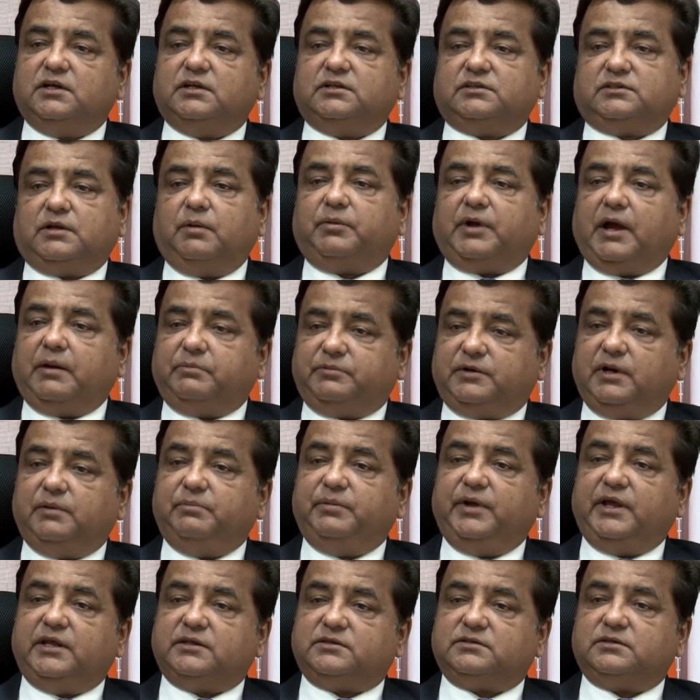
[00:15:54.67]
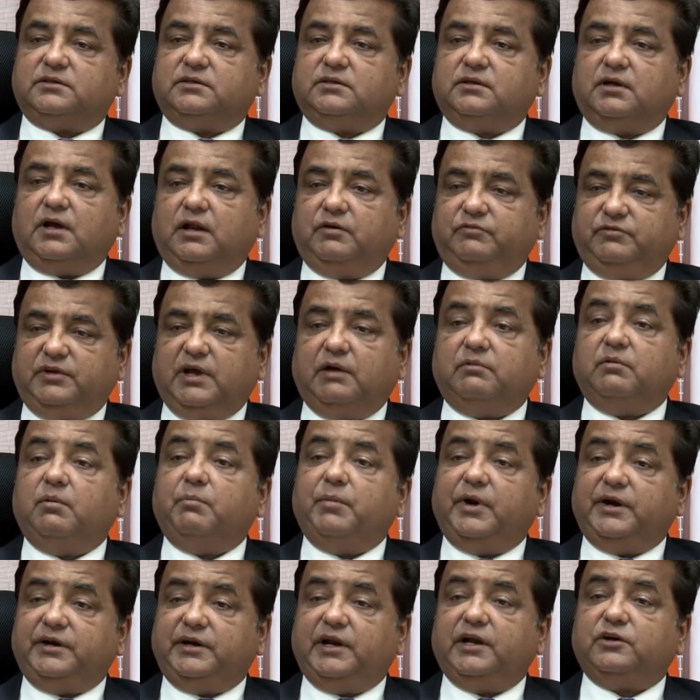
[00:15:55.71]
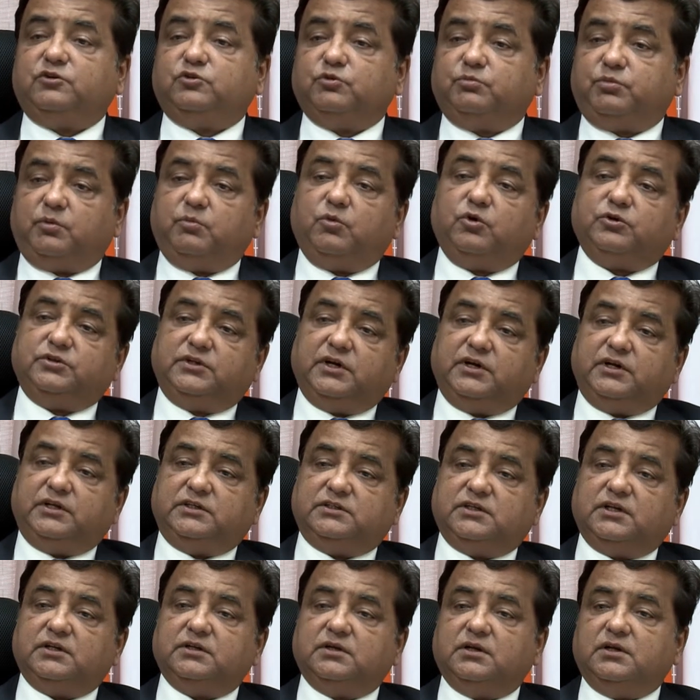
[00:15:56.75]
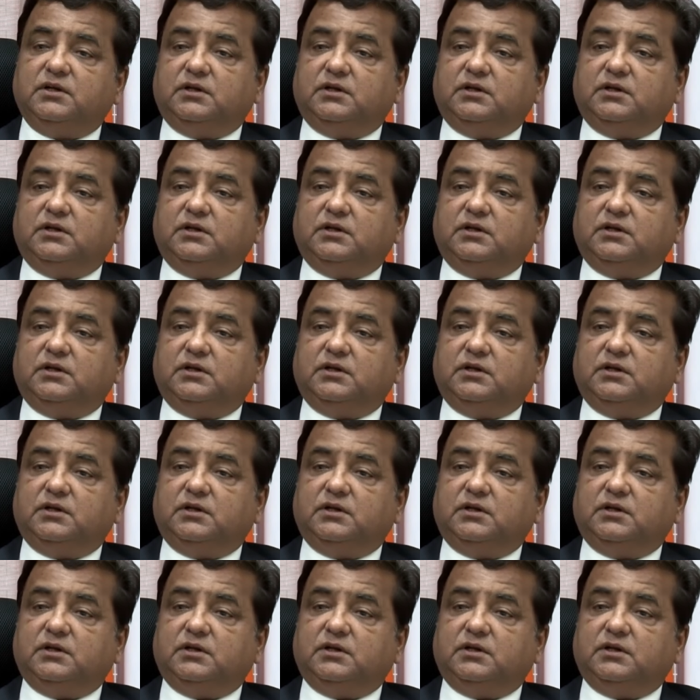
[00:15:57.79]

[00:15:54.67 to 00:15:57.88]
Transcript: some capital base, and we have a mandate to promote the region.